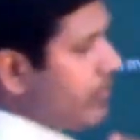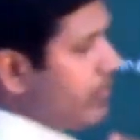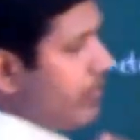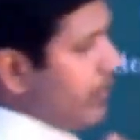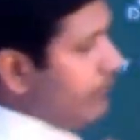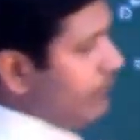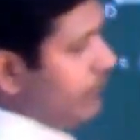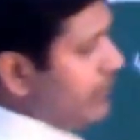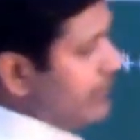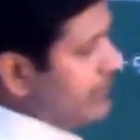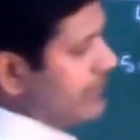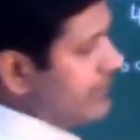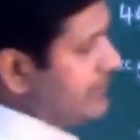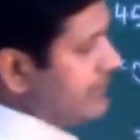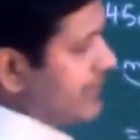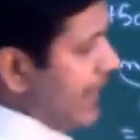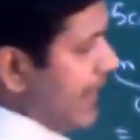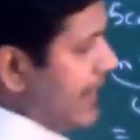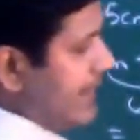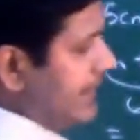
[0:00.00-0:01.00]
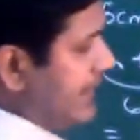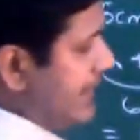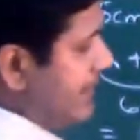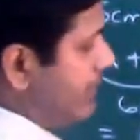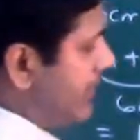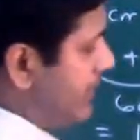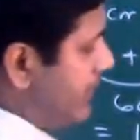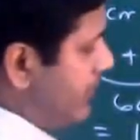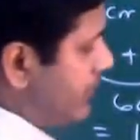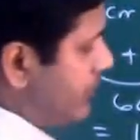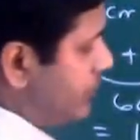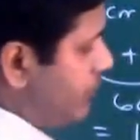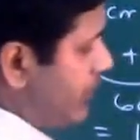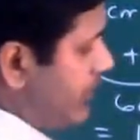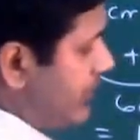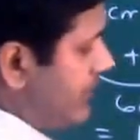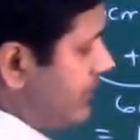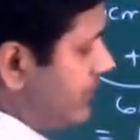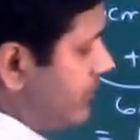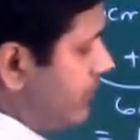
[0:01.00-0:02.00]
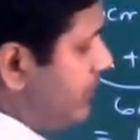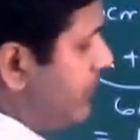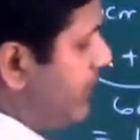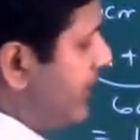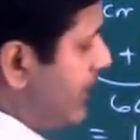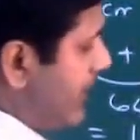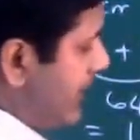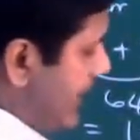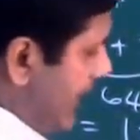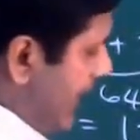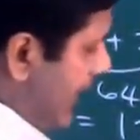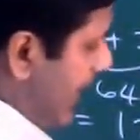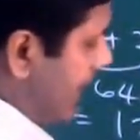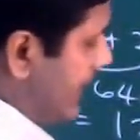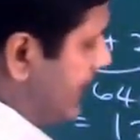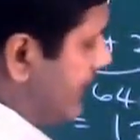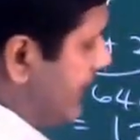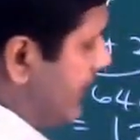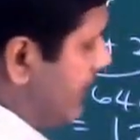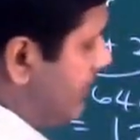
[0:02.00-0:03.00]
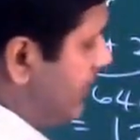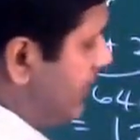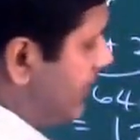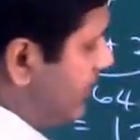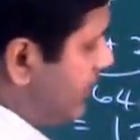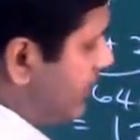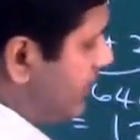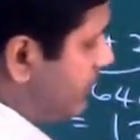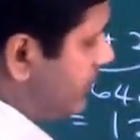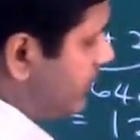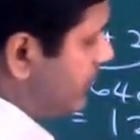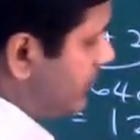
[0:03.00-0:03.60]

If this is 18 meters, what this will be? 18 meters.